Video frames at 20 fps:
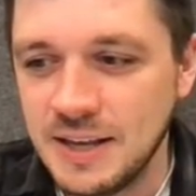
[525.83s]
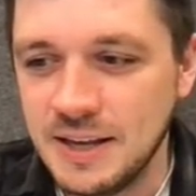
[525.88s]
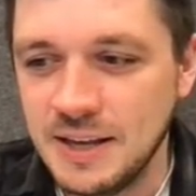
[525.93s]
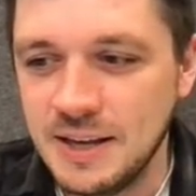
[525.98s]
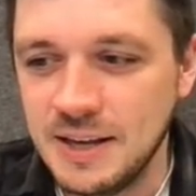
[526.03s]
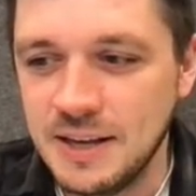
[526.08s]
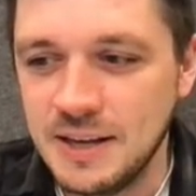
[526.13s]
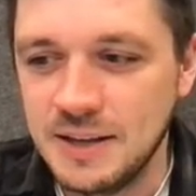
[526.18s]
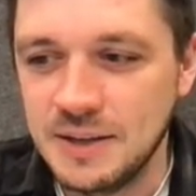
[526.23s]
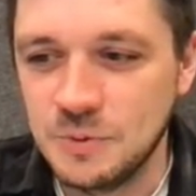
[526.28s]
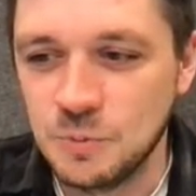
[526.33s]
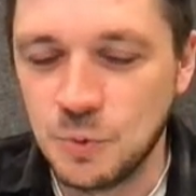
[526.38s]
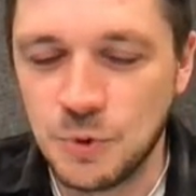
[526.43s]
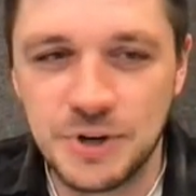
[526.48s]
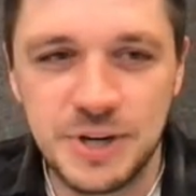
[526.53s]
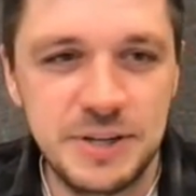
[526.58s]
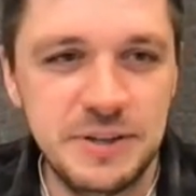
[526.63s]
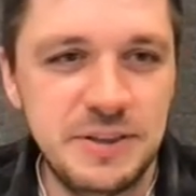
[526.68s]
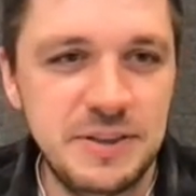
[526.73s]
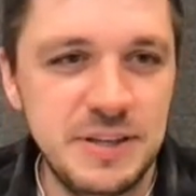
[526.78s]
And
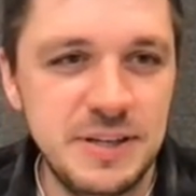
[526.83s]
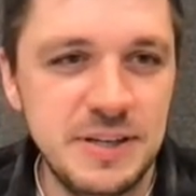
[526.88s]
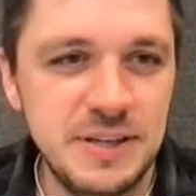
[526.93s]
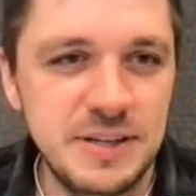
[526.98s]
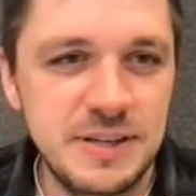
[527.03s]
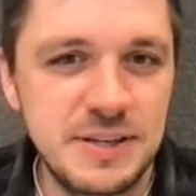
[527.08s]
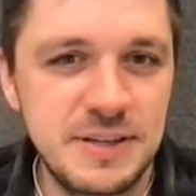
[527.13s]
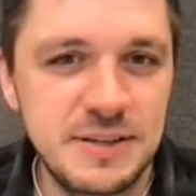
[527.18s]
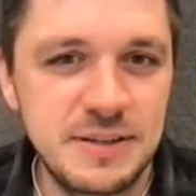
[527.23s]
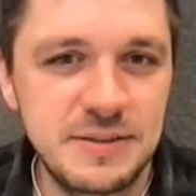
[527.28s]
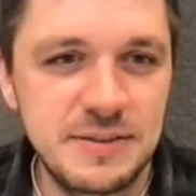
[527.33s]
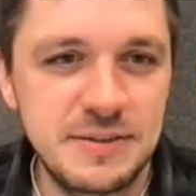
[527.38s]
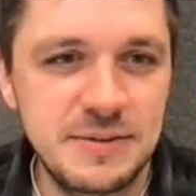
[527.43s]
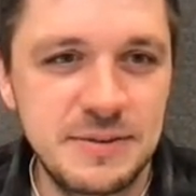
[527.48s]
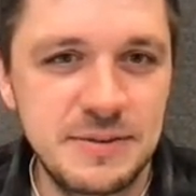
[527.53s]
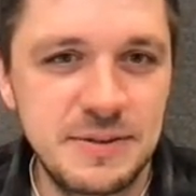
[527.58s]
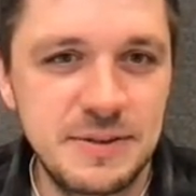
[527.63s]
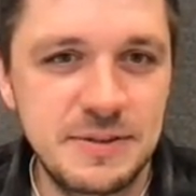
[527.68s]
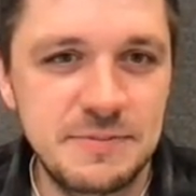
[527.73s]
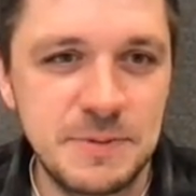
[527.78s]
where I think,
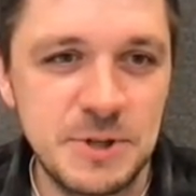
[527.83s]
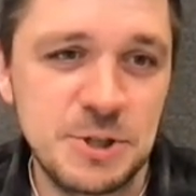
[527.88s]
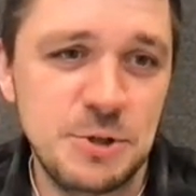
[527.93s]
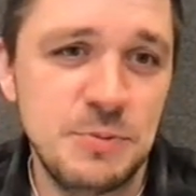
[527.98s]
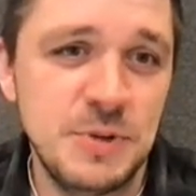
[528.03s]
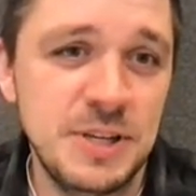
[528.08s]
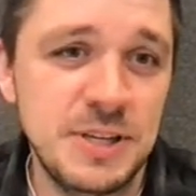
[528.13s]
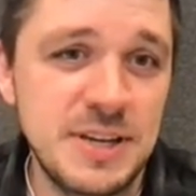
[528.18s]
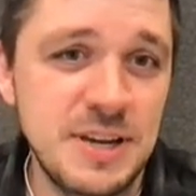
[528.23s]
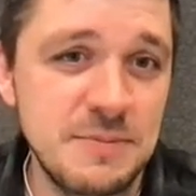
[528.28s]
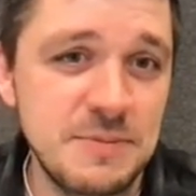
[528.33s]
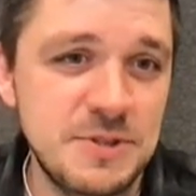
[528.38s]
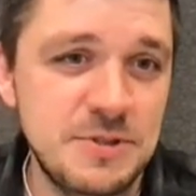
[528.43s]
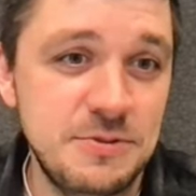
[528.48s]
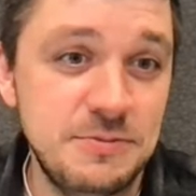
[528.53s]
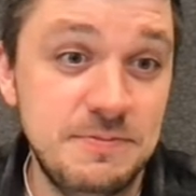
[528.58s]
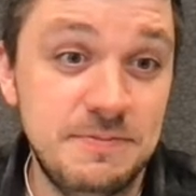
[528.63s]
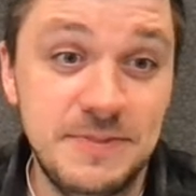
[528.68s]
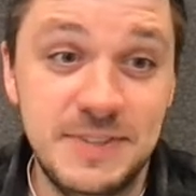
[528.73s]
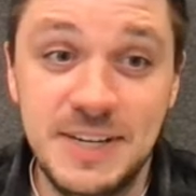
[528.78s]
especially when it comes
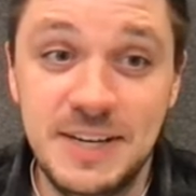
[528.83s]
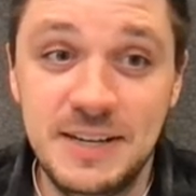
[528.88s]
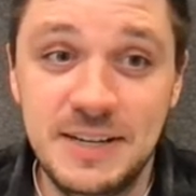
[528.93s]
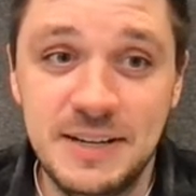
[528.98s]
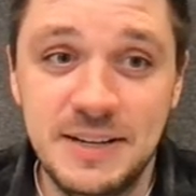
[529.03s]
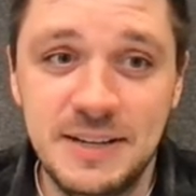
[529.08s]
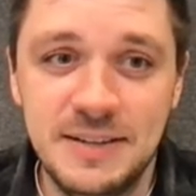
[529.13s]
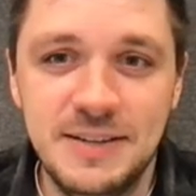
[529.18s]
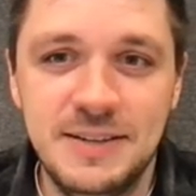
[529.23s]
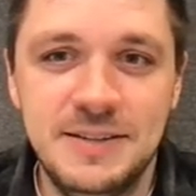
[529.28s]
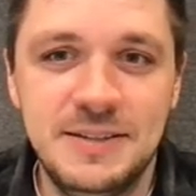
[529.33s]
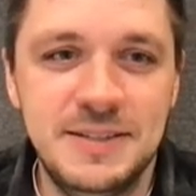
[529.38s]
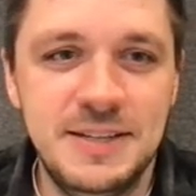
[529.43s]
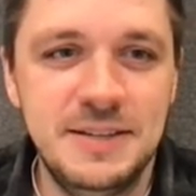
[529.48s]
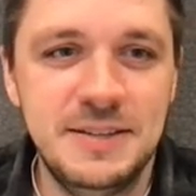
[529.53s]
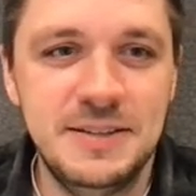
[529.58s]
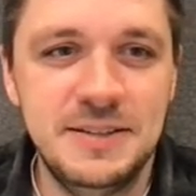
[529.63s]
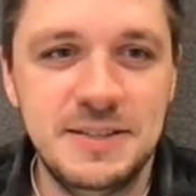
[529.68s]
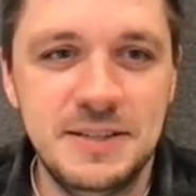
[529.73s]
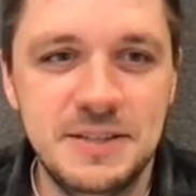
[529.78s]
to data and
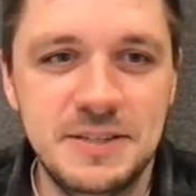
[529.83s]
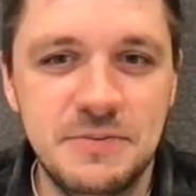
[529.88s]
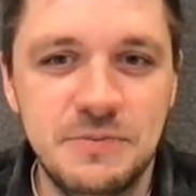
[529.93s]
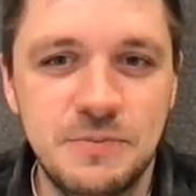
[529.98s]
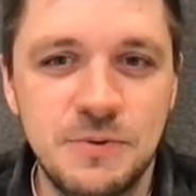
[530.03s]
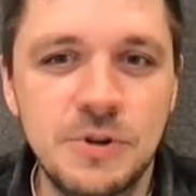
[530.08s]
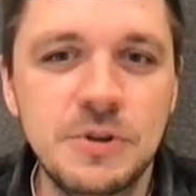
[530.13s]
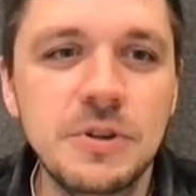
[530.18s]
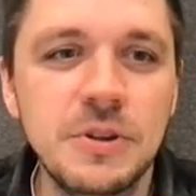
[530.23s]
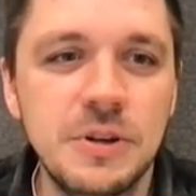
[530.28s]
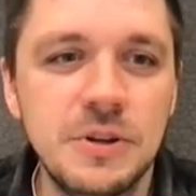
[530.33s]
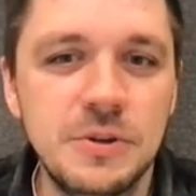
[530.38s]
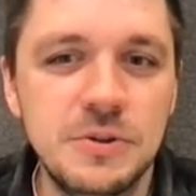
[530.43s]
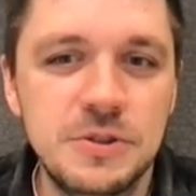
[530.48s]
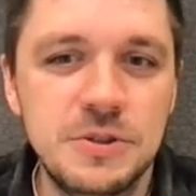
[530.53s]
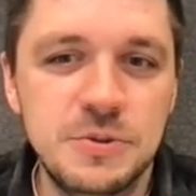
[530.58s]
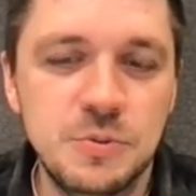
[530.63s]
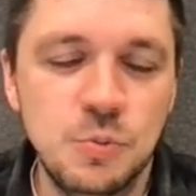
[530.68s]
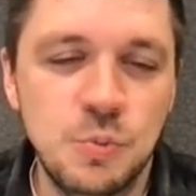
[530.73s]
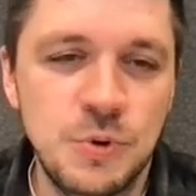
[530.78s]
data intensive
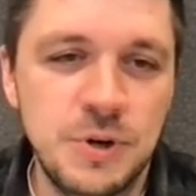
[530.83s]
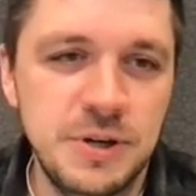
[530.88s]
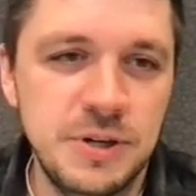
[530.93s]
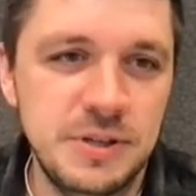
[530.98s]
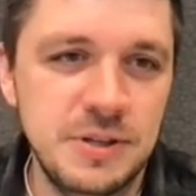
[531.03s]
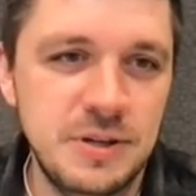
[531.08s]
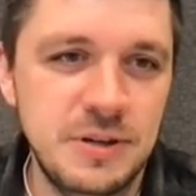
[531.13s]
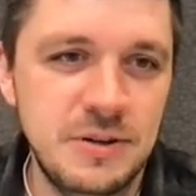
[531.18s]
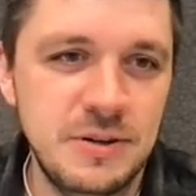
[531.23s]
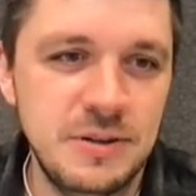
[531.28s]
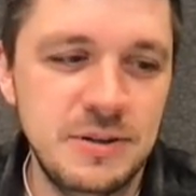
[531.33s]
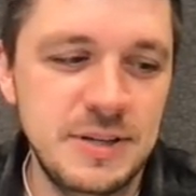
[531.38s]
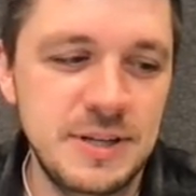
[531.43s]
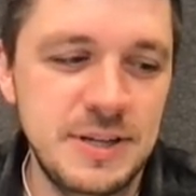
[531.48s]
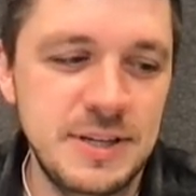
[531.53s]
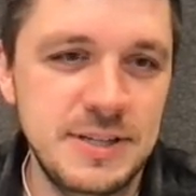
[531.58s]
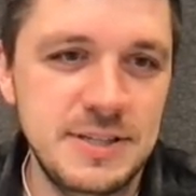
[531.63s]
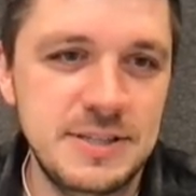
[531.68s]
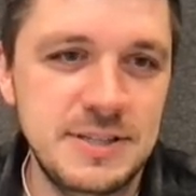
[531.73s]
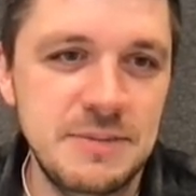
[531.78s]
workloads, where it
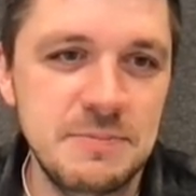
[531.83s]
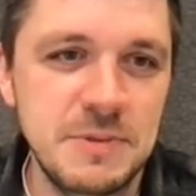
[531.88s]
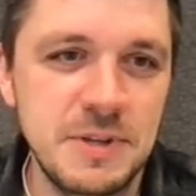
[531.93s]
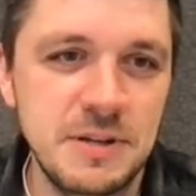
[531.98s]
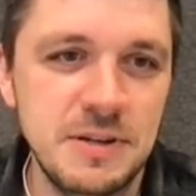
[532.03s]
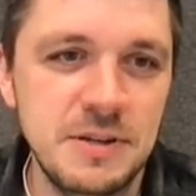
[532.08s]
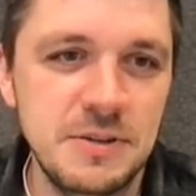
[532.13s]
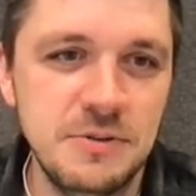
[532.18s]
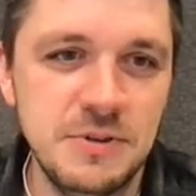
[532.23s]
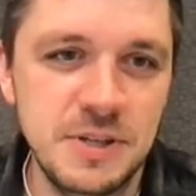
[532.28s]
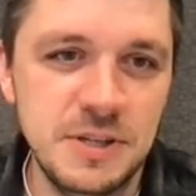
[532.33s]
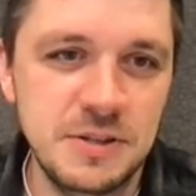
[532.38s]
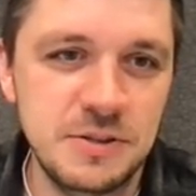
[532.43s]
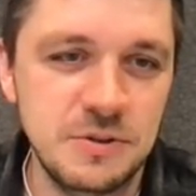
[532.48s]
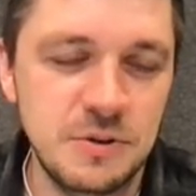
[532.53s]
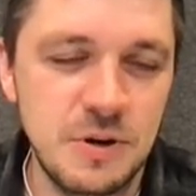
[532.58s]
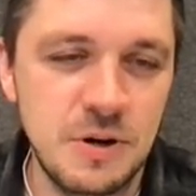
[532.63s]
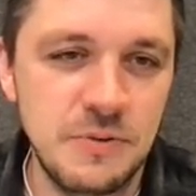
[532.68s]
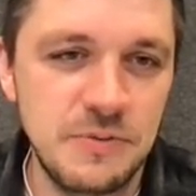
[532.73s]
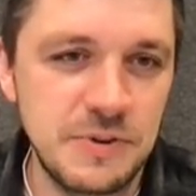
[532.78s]
has something unique
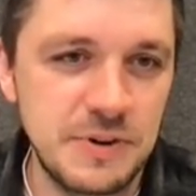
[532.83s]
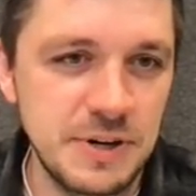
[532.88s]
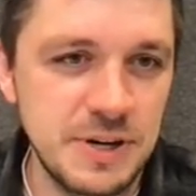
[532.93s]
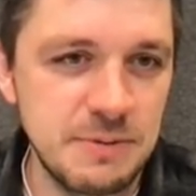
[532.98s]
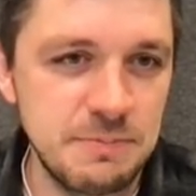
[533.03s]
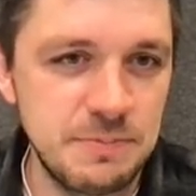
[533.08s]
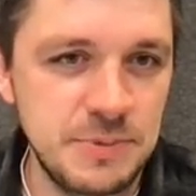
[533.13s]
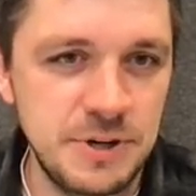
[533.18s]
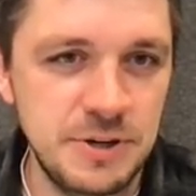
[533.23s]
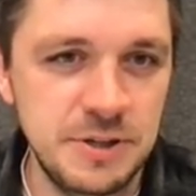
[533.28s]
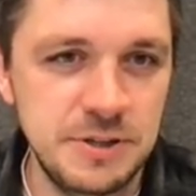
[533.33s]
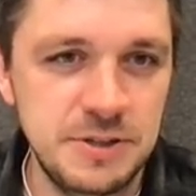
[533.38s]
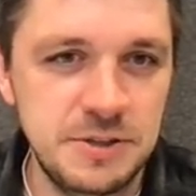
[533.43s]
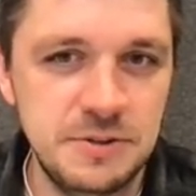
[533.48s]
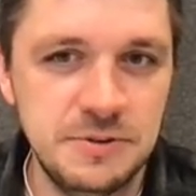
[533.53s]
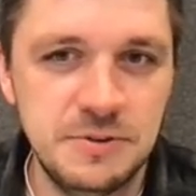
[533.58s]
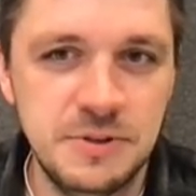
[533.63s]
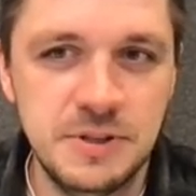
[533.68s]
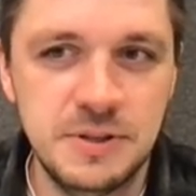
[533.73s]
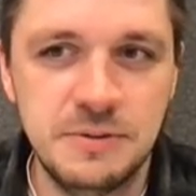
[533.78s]
to offer compared
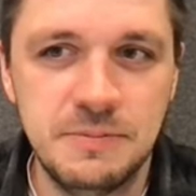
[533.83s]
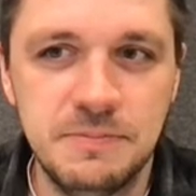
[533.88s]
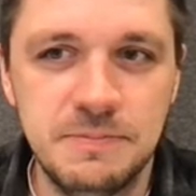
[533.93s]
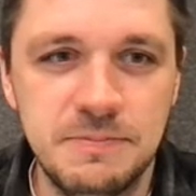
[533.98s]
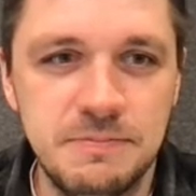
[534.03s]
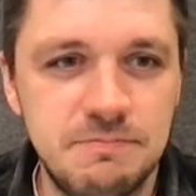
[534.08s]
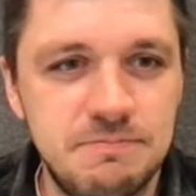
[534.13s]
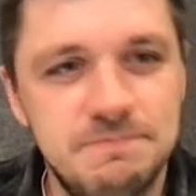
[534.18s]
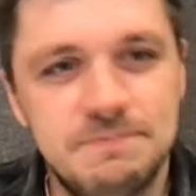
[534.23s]
to the